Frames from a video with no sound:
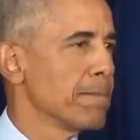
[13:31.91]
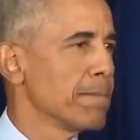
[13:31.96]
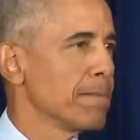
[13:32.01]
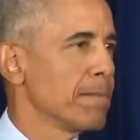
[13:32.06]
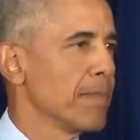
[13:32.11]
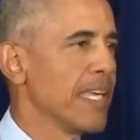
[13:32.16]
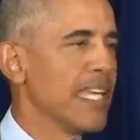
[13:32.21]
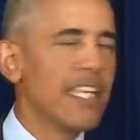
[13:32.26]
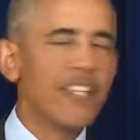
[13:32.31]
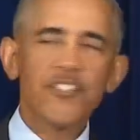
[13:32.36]

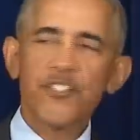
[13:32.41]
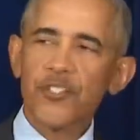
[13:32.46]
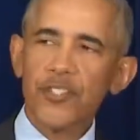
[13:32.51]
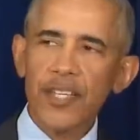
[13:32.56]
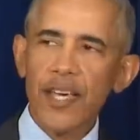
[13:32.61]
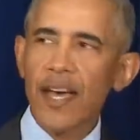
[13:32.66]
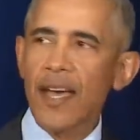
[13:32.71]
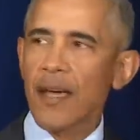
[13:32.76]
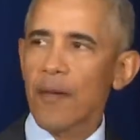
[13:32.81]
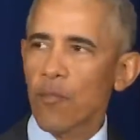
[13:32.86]
Each
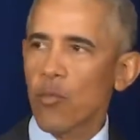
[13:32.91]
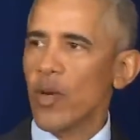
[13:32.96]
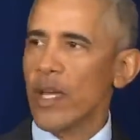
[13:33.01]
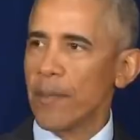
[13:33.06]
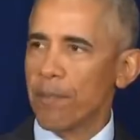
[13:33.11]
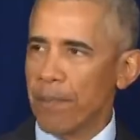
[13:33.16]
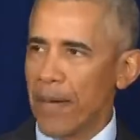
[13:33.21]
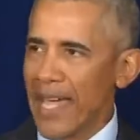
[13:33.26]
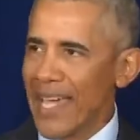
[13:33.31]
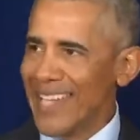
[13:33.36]
time, we
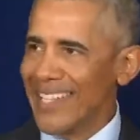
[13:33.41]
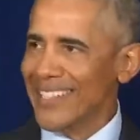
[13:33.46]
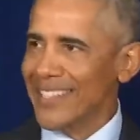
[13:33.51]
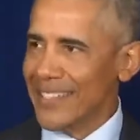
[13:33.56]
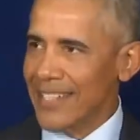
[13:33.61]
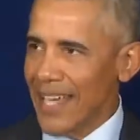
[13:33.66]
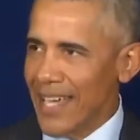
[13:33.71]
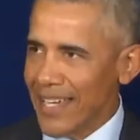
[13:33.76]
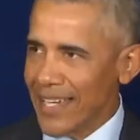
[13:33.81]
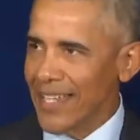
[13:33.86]

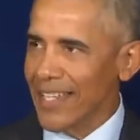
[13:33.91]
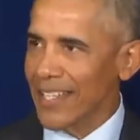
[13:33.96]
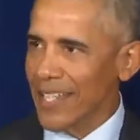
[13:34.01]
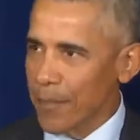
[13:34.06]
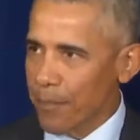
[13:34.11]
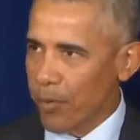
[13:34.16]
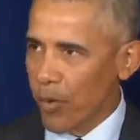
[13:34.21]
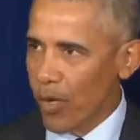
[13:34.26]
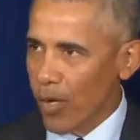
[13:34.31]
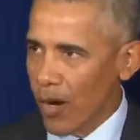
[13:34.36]
painstakingly
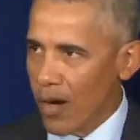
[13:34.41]
pull